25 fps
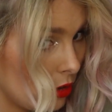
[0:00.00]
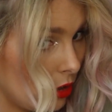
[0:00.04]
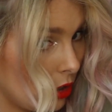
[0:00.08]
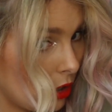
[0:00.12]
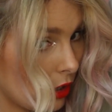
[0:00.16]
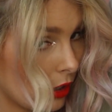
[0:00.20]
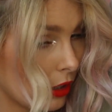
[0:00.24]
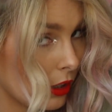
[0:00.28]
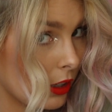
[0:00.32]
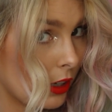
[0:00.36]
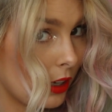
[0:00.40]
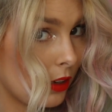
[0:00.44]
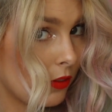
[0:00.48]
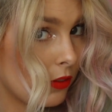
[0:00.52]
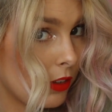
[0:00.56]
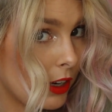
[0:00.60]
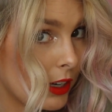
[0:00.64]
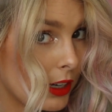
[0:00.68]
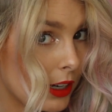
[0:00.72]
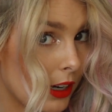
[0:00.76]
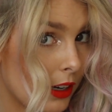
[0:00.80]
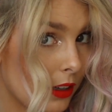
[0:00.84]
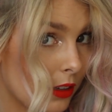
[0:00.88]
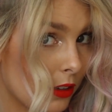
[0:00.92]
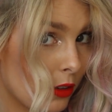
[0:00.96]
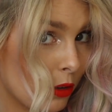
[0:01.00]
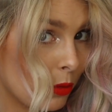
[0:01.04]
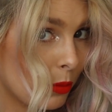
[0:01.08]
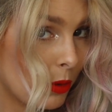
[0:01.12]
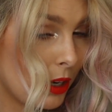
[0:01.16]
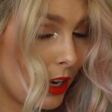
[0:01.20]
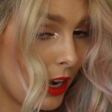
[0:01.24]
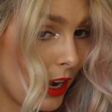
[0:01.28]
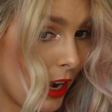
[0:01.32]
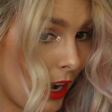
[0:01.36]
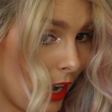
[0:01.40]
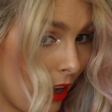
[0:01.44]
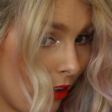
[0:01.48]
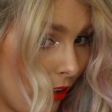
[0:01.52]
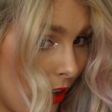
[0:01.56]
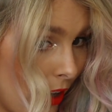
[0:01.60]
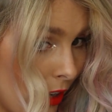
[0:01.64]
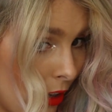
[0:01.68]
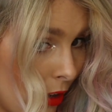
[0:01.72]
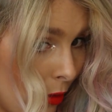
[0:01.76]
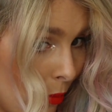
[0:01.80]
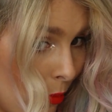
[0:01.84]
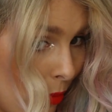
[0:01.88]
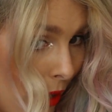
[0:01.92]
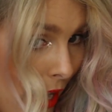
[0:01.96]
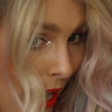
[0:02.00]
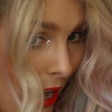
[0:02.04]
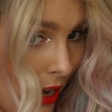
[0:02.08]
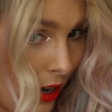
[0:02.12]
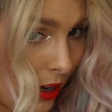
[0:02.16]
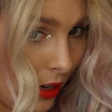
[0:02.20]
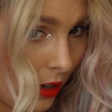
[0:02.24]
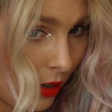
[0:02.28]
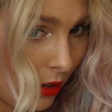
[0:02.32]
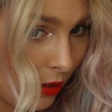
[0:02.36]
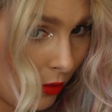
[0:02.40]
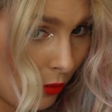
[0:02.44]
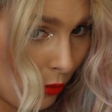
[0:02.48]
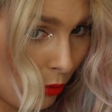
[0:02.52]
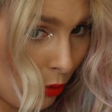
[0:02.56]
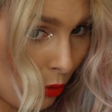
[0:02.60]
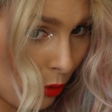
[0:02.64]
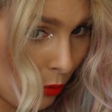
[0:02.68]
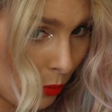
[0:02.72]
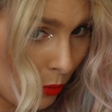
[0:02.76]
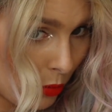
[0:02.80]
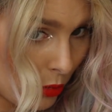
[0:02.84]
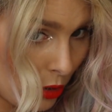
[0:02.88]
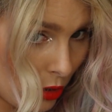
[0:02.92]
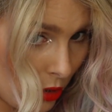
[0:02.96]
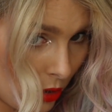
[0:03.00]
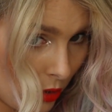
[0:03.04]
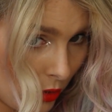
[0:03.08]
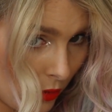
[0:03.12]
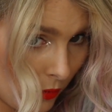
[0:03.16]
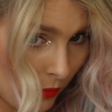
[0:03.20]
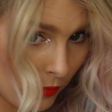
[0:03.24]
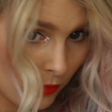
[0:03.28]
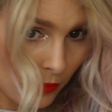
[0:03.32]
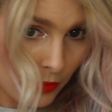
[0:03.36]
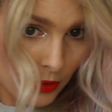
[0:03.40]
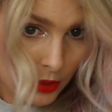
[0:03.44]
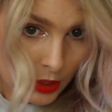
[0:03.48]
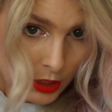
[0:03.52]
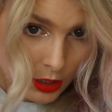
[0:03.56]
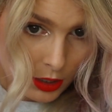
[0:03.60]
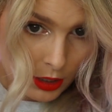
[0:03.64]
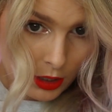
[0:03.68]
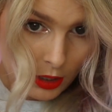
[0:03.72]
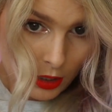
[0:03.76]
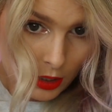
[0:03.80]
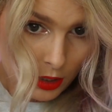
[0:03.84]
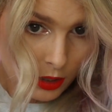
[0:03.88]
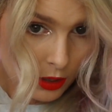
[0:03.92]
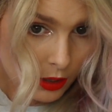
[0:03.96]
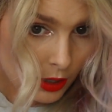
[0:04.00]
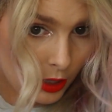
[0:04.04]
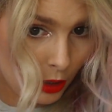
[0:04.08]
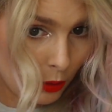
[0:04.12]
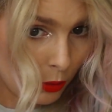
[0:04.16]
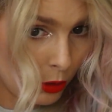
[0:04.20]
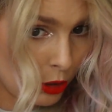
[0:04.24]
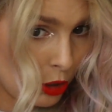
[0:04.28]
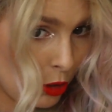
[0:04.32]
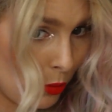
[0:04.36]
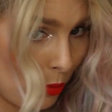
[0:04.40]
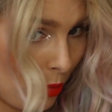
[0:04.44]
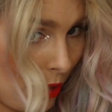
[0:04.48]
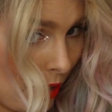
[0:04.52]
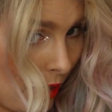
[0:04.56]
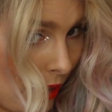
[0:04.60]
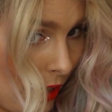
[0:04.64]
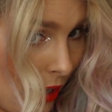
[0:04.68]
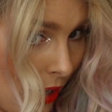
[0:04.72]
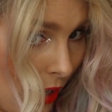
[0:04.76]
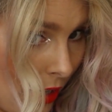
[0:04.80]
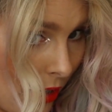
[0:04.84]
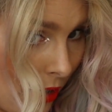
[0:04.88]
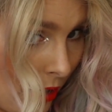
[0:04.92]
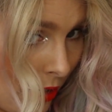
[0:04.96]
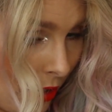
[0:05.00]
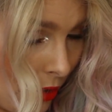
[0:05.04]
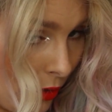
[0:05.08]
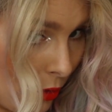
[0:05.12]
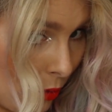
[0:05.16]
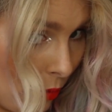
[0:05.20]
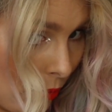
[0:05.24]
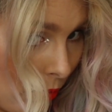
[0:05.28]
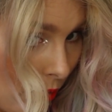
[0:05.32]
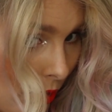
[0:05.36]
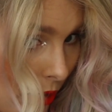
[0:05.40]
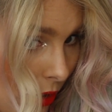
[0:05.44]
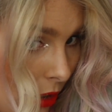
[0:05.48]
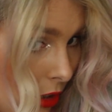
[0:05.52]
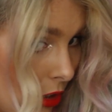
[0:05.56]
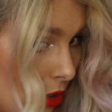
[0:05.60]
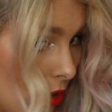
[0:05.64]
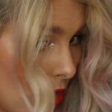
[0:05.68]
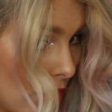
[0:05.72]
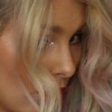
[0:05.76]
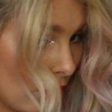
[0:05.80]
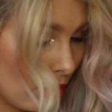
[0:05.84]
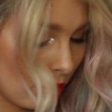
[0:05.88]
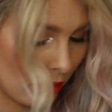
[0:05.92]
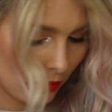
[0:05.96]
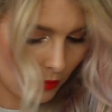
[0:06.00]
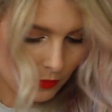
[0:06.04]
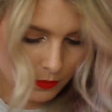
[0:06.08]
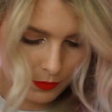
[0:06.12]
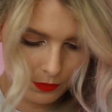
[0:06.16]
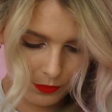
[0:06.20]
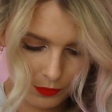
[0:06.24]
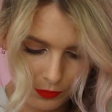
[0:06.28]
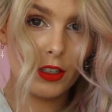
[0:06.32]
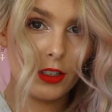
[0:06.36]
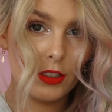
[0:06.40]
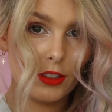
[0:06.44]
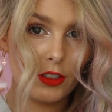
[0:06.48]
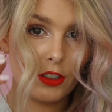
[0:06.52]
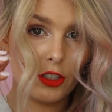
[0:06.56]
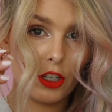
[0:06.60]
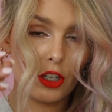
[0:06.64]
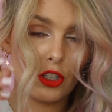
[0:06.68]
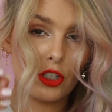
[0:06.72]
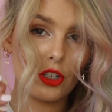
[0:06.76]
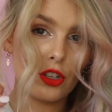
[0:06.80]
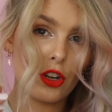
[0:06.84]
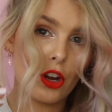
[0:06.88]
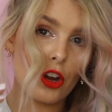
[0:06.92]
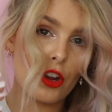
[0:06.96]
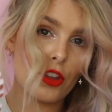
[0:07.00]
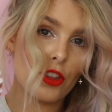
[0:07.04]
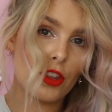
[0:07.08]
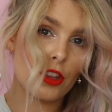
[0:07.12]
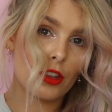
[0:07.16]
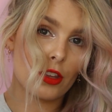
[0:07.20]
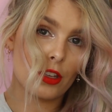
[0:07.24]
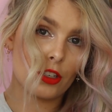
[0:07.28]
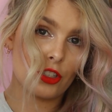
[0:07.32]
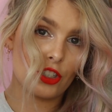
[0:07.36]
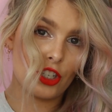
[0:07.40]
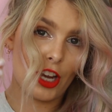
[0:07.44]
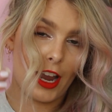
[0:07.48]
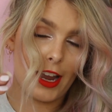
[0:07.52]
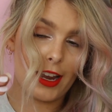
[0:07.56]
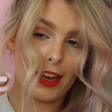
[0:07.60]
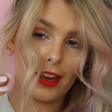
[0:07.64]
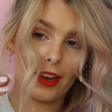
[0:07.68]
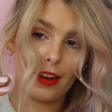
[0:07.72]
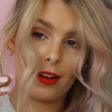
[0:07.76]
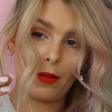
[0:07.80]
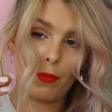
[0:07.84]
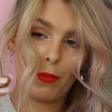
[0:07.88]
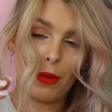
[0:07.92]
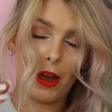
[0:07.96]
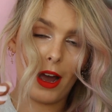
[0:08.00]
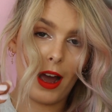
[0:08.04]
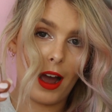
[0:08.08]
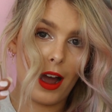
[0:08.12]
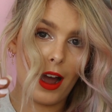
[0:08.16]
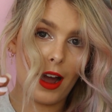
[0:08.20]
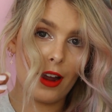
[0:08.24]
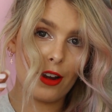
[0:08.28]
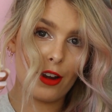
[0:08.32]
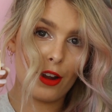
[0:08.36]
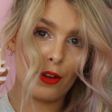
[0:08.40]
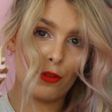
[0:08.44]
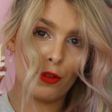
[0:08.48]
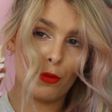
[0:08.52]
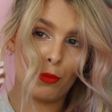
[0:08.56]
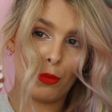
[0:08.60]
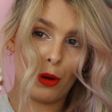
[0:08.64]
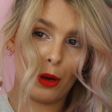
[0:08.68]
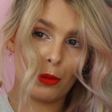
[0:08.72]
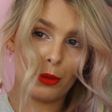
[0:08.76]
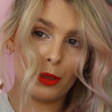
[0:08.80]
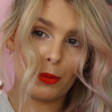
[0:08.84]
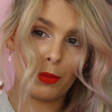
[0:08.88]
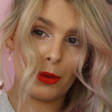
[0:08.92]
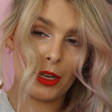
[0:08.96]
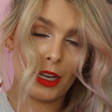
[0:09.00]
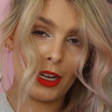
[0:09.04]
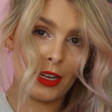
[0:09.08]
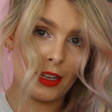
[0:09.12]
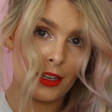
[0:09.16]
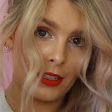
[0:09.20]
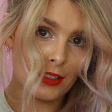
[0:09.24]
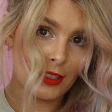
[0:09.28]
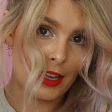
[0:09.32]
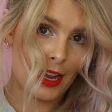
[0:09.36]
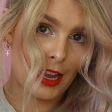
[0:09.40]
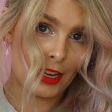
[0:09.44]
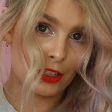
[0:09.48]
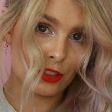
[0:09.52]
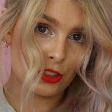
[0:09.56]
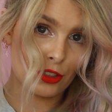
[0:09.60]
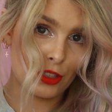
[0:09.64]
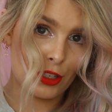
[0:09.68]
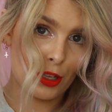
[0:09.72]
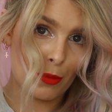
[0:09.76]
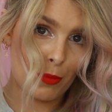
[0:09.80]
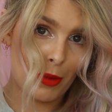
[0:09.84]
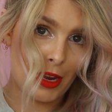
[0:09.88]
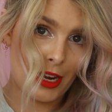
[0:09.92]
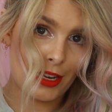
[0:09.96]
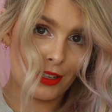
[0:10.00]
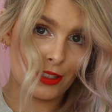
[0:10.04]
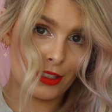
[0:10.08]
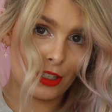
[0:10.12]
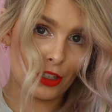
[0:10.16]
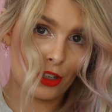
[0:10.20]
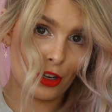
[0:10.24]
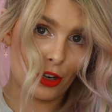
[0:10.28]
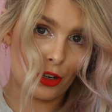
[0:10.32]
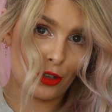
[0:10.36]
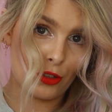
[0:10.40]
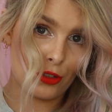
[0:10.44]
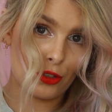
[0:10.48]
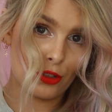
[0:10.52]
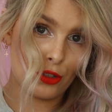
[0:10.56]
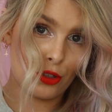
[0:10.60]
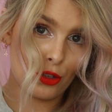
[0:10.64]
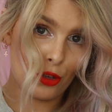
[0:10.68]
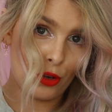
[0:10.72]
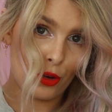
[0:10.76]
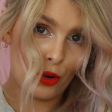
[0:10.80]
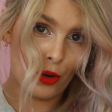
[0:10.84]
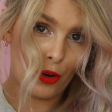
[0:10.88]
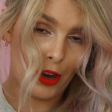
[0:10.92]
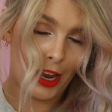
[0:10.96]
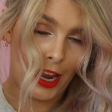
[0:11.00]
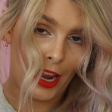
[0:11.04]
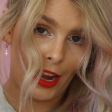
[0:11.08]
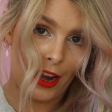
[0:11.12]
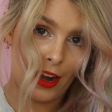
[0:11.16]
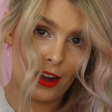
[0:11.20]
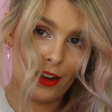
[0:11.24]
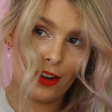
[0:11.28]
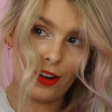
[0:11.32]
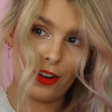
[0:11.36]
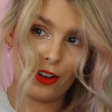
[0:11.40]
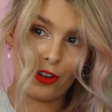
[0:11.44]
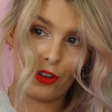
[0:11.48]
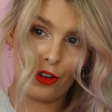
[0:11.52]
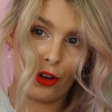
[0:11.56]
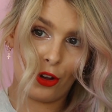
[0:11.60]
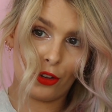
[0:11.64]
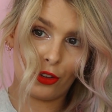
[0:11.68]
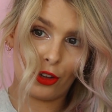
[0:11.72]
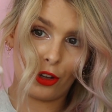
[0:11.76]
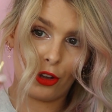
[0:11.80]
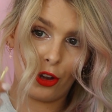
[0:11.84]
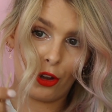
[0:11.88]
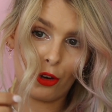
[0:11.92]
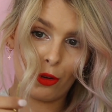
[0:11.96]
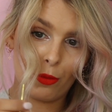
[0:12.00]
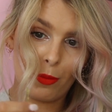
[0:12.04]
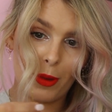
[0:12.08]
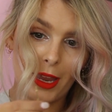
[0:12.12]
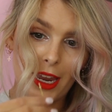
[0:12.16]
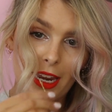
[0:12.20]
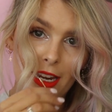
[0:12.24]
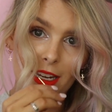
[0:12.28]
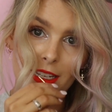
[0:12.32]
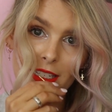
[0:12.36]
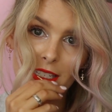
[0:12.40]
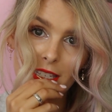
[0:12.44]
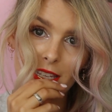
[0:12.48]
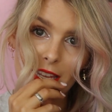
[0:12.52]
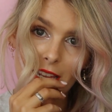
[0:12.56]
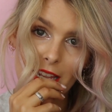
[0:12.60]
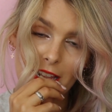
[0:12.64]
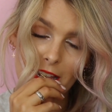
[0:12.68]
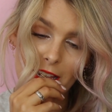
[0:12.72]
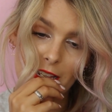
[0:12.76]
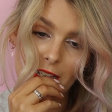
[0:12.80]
You can leave like a little bit of hair out at the back. Whoops. Like when you pin it, I think that's really cute. Did you know that the jagged part of a bobby pin is actually the piece that goes to your head, not the long piece?